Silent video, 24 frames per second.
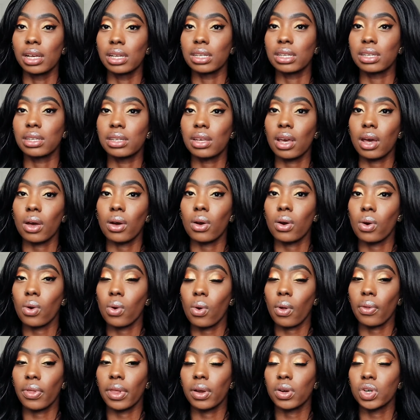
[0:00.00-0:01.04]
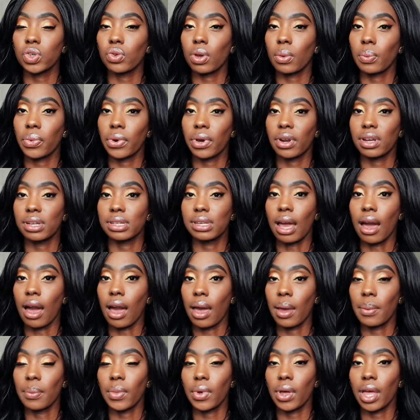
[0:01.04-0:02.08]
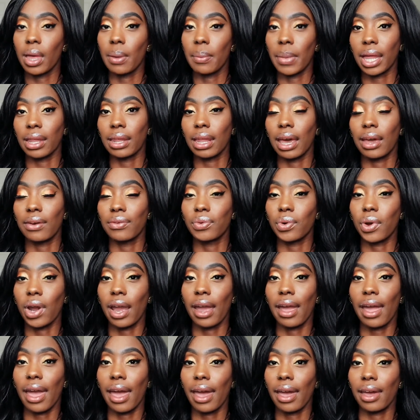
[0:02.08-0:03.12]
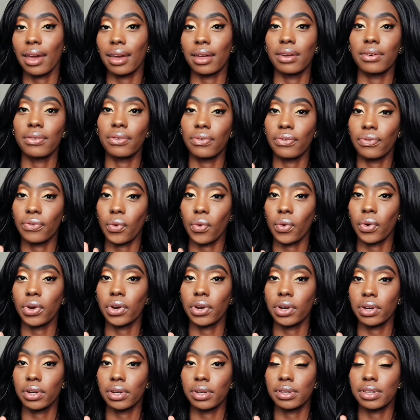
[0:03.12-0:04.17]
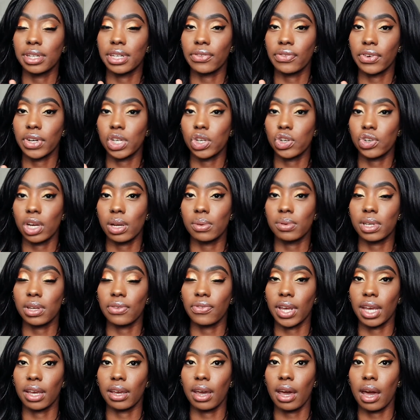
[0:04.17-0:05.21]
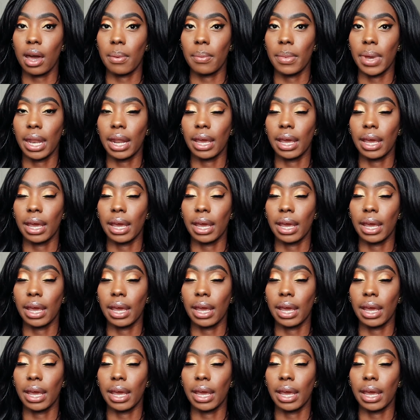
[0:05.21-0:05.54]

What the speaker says: So there was one point in time in my life where I had 4 different streams of income,